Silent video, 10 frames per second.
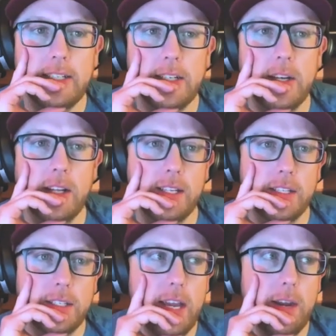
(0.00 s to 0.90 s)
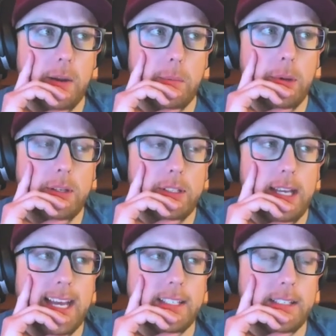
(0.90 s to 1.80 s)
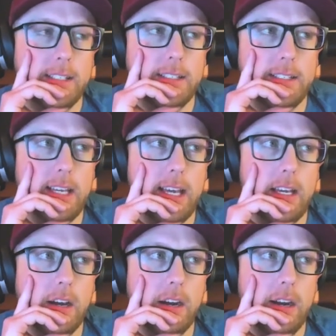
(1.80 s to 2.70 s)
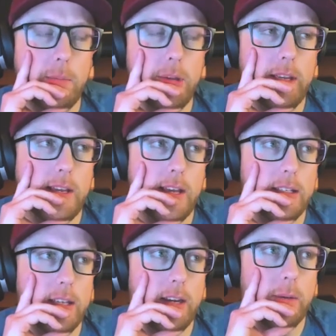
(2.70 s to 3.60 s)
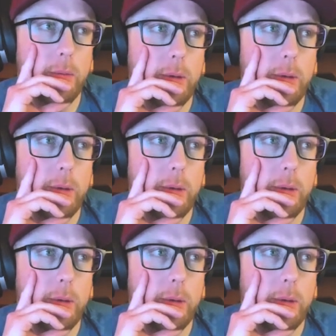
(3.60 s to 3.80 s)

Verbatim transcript: I just call it a scarab. Scarab. Yeah, scarab.